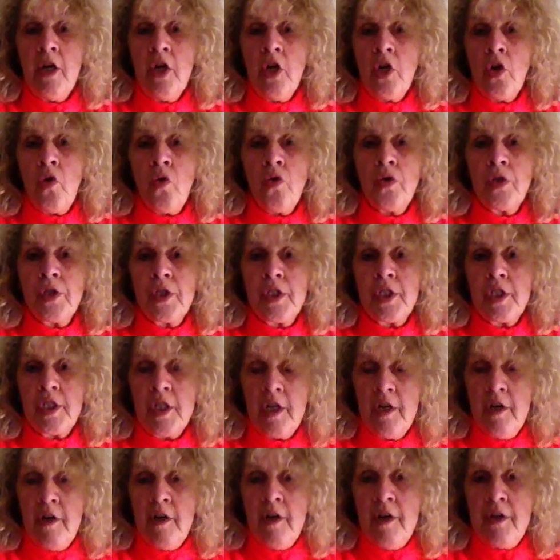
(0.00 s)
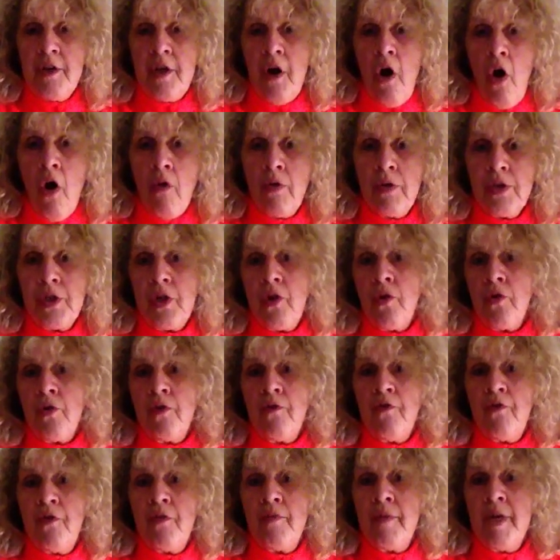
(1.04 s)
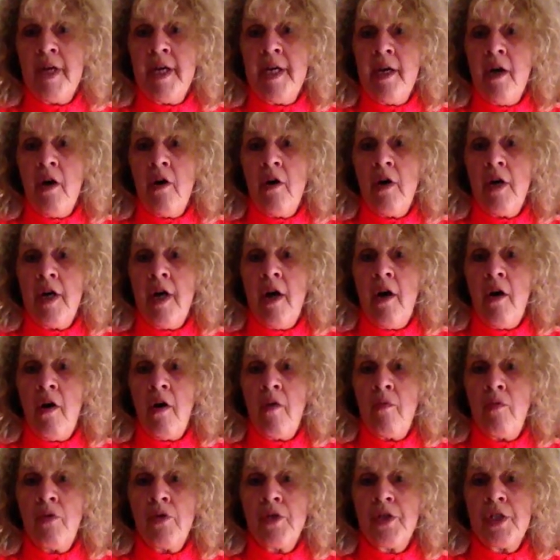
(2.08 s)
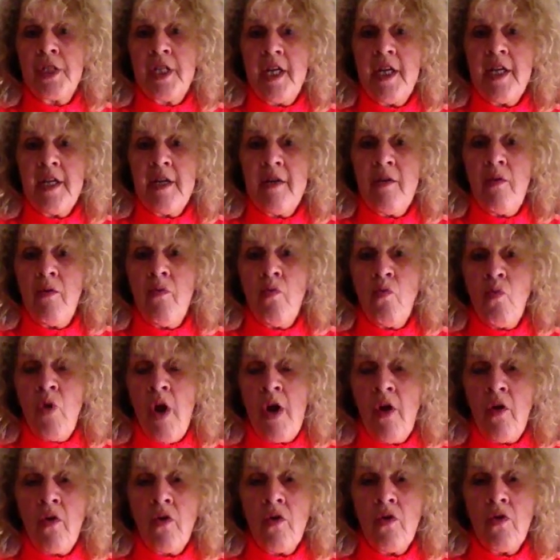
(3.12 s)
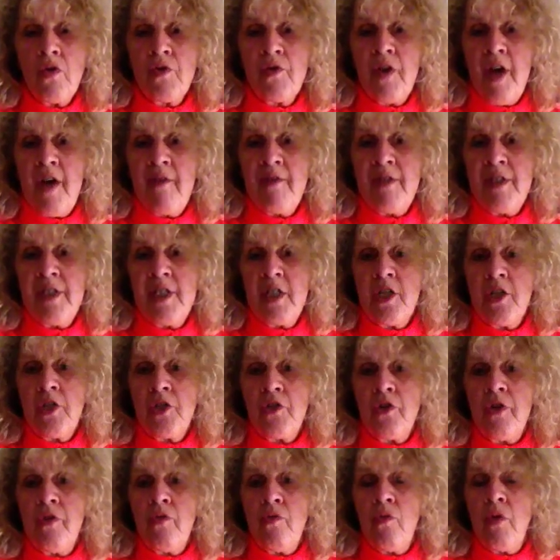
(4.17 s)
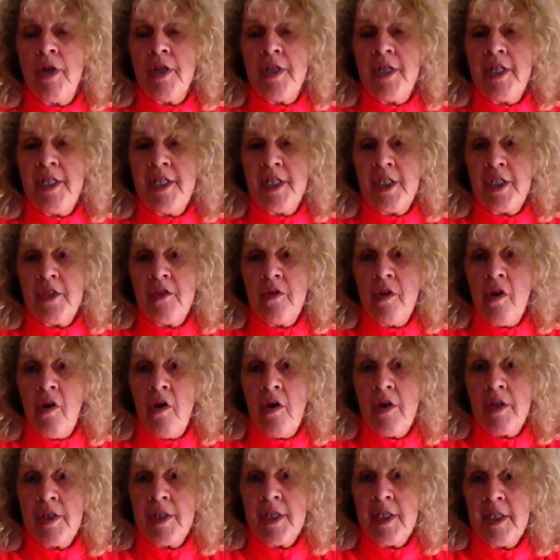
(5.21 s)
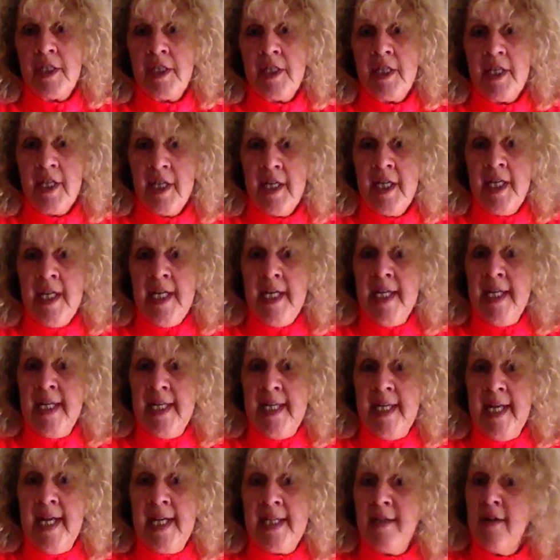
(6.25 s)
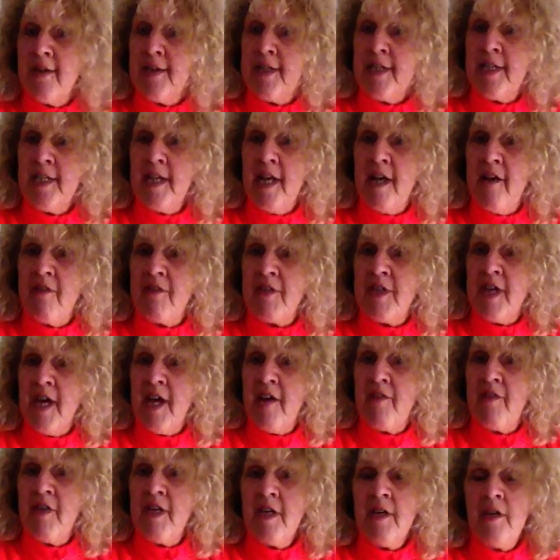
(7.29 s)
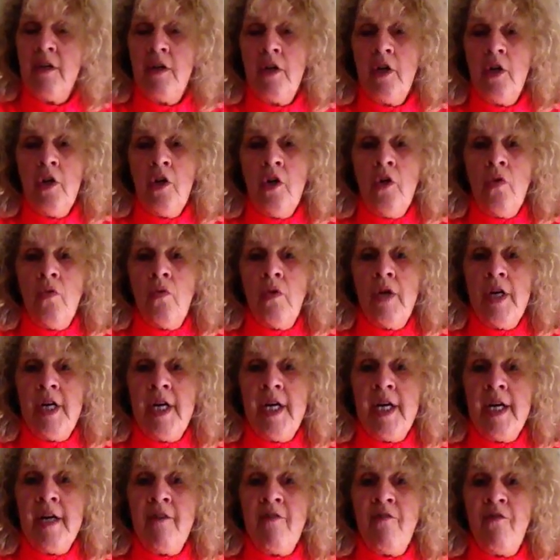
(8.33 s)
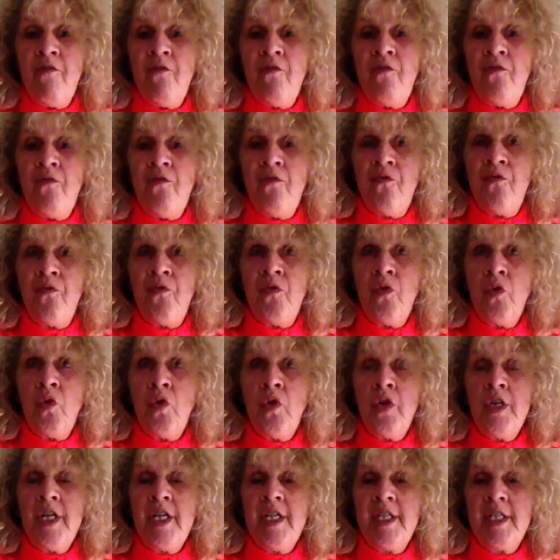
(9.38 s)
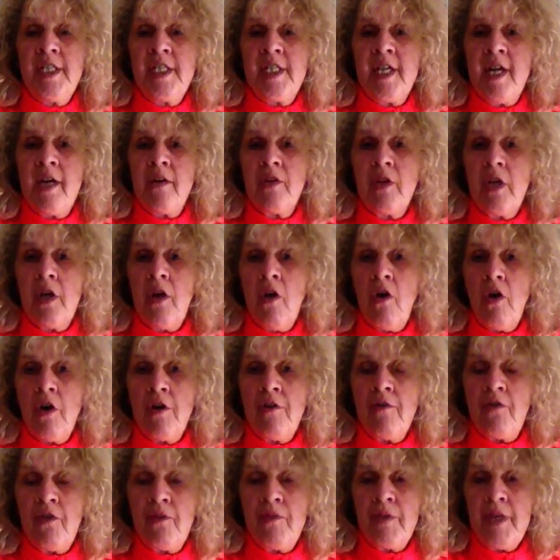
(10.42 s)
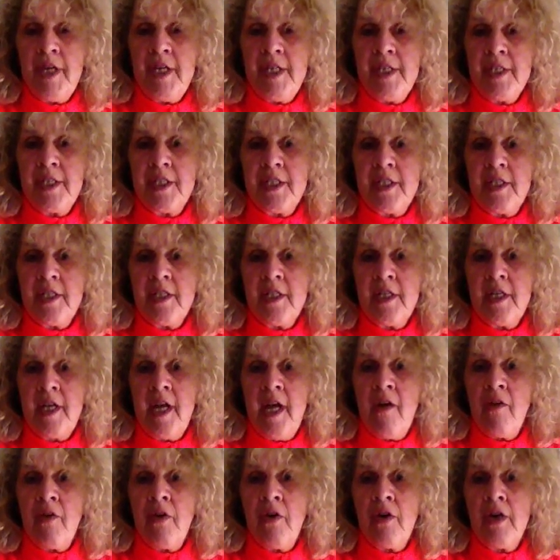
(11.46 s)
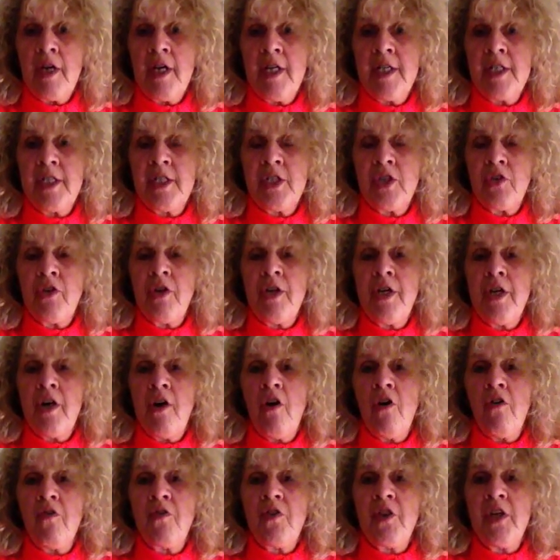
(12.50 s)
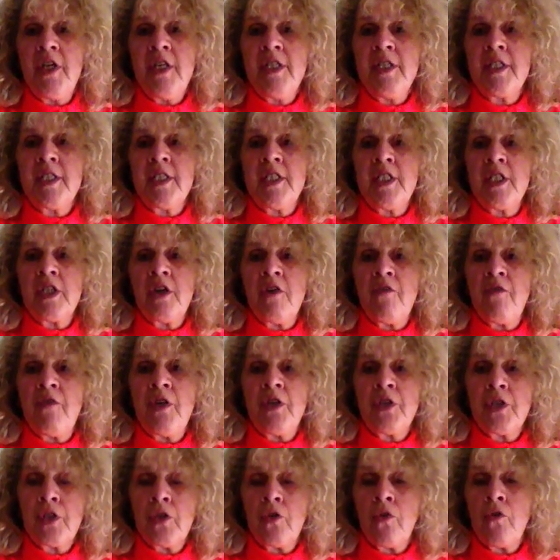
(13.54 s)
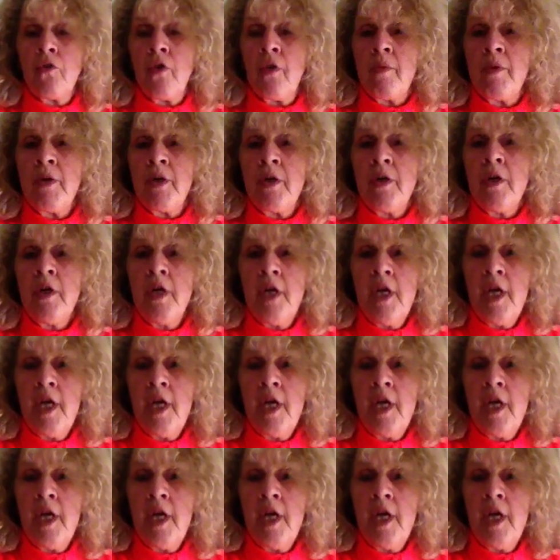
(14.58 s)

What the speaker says: course that I was on for me. I was well on course for having surgery with one of these two guys, and in the end I didn't have to have it. We're 4 years down the line from the incident now, and I guess 3.5 years since I first saw Robert,